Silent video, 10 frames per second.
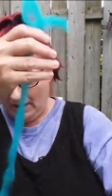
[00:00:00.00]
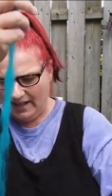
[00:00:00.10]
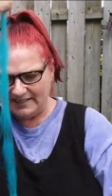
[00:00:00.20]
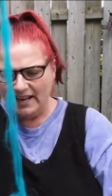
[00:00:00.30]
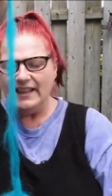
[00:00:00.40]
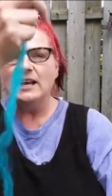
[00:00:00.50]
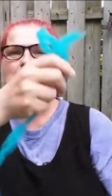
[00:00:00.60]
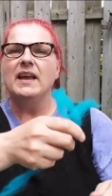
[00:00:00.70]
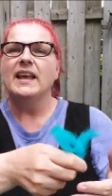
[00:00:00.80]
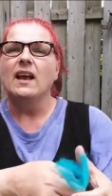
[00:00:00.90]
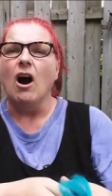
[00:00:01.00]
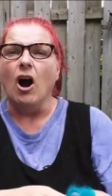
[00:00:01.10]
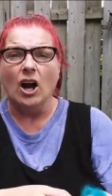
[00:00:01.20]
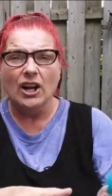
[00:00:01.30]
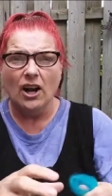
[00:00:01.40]
Because I like making
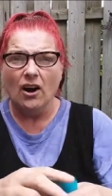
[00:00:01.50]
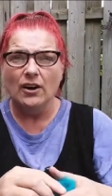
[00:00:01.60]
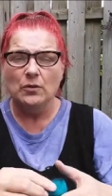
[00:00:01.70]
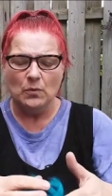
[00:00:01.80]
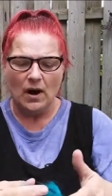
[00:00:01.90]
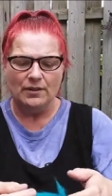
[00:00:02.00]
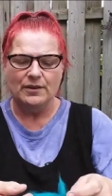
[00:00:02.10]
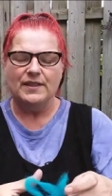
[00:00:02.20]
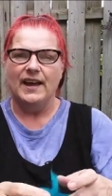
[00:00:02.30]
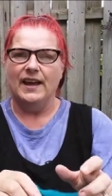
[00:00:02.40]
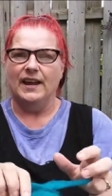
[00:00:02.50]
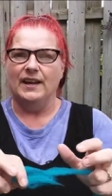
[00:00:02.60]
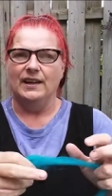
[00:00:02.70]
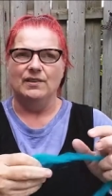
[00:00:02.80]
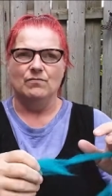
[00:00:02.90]
art yarn rather
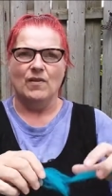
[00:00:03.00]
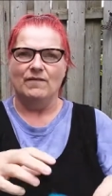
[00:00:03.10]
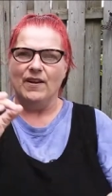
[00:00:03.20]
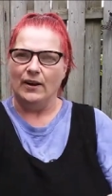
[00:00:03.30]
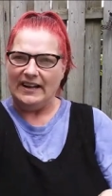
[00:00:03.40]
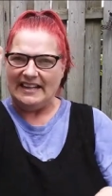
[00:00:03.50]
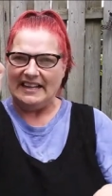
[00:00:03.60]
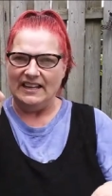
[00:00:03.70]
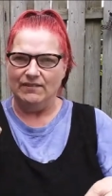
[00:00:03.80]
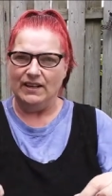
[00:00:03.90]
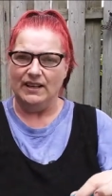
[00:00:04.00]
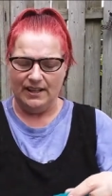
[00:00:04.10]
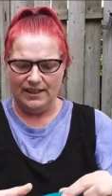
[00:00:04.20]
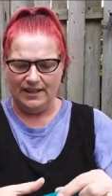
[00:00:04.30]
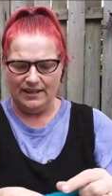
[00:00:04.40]
than a very even,
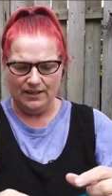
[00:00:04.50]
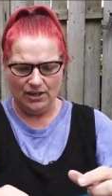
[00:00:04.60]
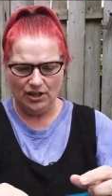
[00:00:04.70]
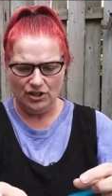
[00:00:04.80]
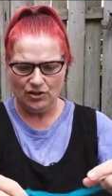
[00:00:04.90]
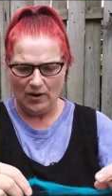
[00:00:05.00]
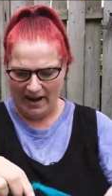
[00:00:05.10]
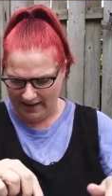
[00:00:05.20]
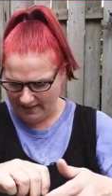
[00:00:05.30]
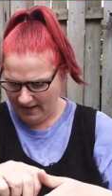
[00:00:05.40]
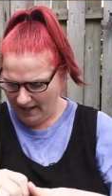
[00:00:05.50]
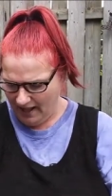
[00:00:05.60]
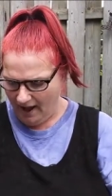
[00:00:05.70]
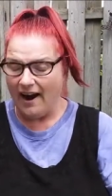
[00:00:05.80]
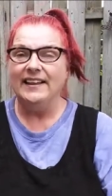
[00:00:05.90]
thin strand,
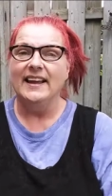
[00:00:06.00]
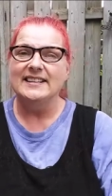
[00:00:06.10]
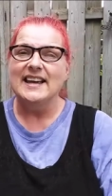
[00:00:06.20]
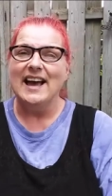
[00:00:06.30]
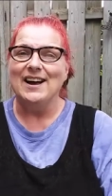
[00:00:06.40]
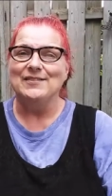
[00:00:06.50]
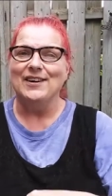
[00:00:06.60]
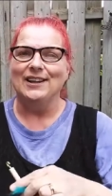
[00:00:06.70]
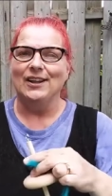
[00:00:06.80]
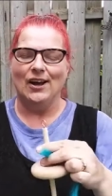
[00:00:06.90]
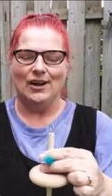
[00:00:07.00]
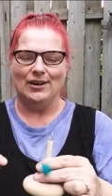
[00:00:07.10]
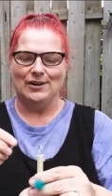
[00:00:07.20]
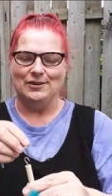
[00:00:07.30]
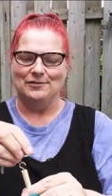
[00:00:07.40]
I like to have a
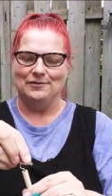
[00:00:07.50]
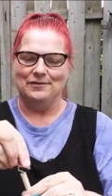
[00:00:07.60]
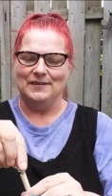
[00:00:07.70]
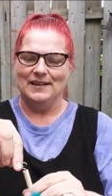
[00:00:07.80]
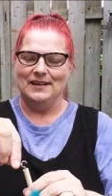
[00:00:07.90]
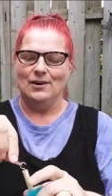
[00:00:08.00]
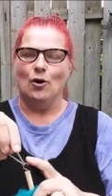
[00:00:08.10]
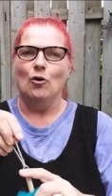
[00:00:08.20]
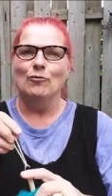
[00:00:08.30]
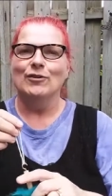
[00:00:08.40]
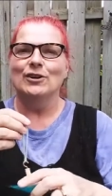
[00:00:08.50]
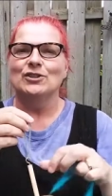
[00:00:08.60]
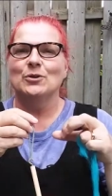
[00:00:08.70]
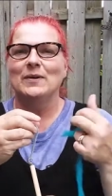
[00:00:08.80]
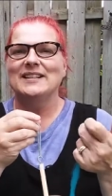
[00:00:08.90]
lot of over
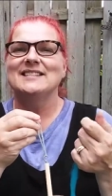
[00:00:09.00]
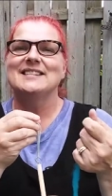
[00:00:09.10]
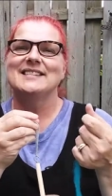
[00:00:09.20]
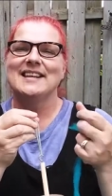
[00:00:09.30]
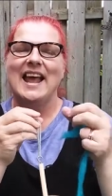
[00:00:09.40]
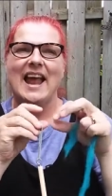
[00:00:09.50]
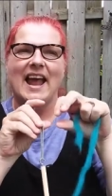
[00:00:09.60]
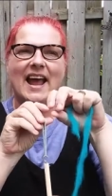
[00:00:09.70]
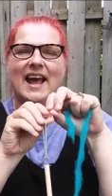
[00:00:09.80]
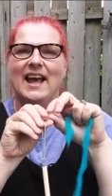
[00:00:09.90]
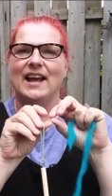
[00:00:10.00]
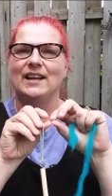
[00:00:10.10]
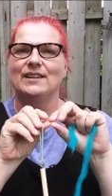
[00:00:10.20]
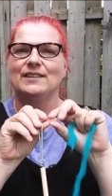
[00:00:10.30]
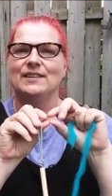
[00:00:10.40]
twists
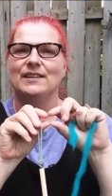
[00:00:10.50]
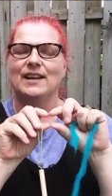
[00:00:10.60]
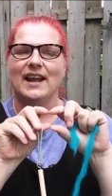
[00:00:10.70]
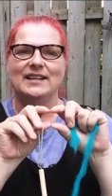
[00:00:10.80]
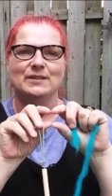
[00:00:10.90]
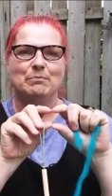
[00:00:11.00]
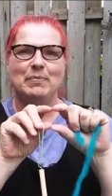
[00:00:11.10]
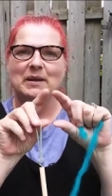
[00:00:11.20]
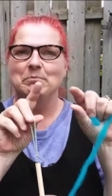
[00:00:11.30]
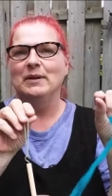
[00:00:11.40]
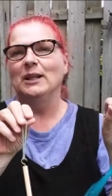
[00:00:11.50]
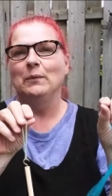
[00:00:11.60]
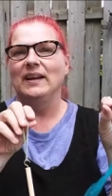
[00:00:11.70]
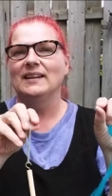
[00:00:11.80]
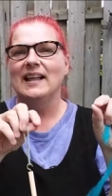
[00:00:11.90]
and nice big
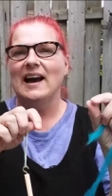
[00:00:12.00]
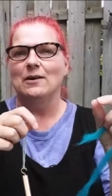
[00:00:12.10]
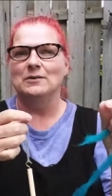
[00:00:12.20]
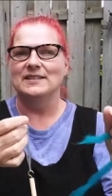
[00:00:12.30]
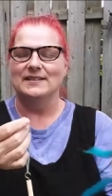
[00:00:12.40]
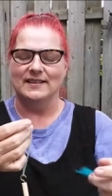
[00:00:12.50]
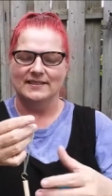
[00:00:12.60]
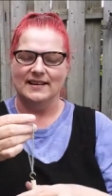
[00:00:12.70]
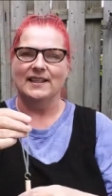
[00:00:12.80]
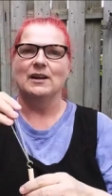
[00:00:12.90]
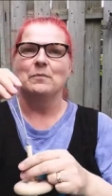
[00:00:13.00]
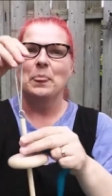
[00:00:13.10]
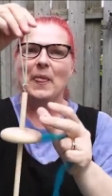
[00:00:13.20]
billowy clouds and things like that.